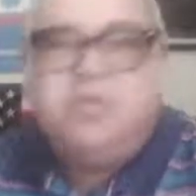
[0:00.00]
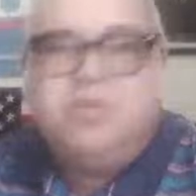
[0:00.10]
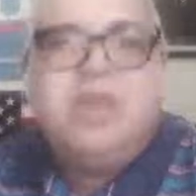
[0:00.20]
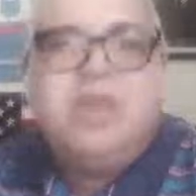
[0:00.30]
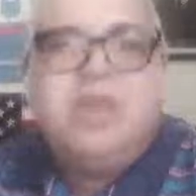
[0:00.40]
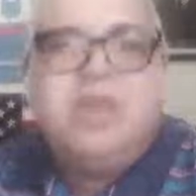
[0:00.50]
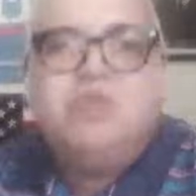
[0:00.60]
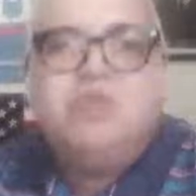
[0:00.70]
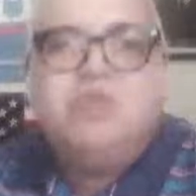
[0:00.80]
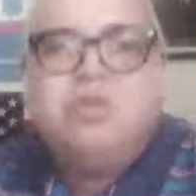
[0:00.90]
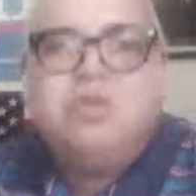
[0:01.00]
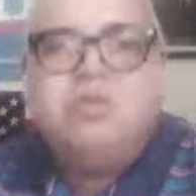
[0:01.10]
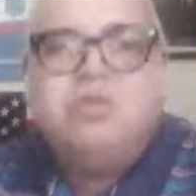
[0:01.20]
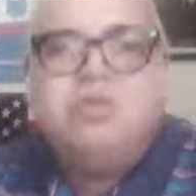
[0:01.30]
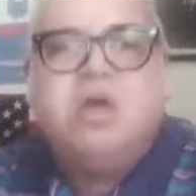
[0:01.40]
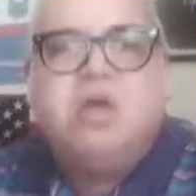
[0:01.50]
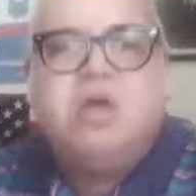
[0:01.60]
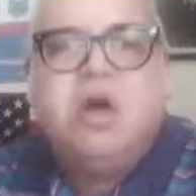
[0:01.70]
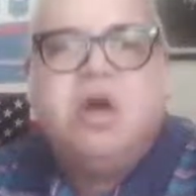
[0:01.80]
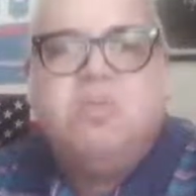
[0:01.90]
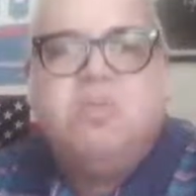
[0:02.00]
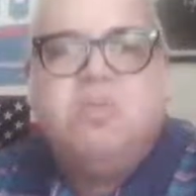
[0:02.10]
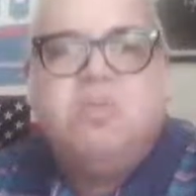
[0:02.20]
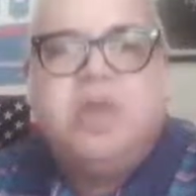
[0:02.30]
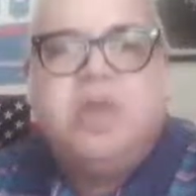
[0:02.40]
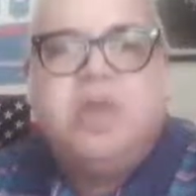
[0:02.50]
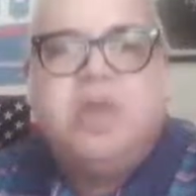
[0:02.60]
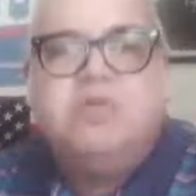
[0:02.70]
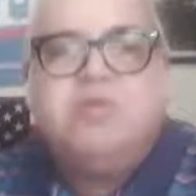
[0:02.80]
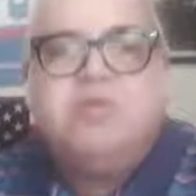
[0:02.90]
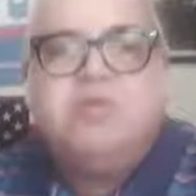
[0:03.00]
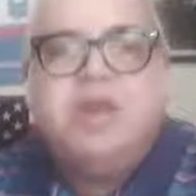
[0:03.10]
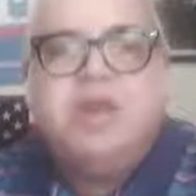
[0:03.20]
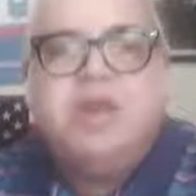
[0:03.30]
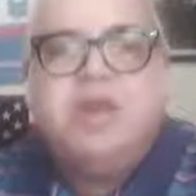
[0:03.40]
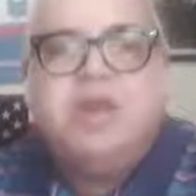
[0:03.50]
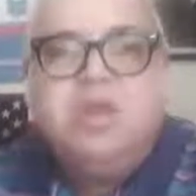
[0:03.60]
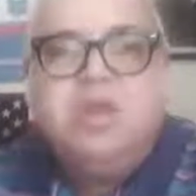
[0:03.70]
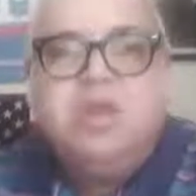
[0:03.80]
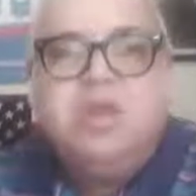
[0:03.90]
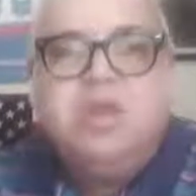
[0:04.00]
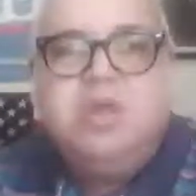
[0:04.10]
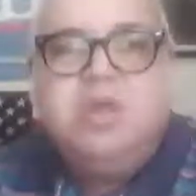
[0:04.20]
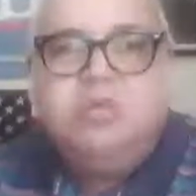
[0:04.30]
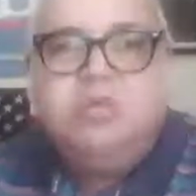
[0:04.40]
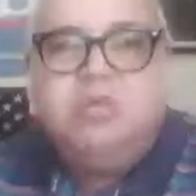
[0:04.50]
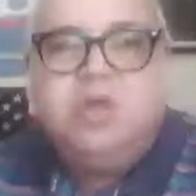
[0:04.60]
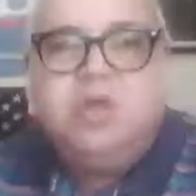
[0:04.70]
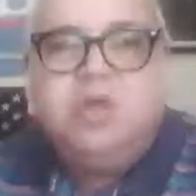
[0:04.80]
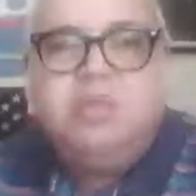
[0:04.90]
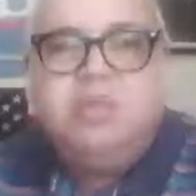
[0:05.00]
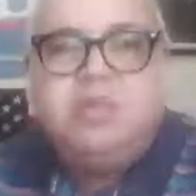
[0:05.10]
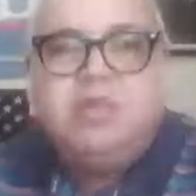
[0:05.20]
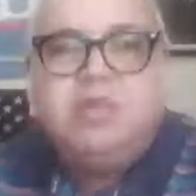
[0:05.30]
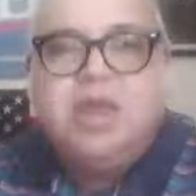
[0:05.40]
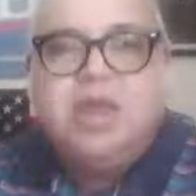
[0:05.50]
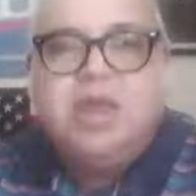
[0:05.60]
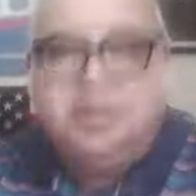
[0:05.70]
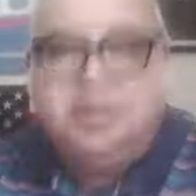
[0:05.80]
get that StreamYards working and figuring it out, you shall be seeing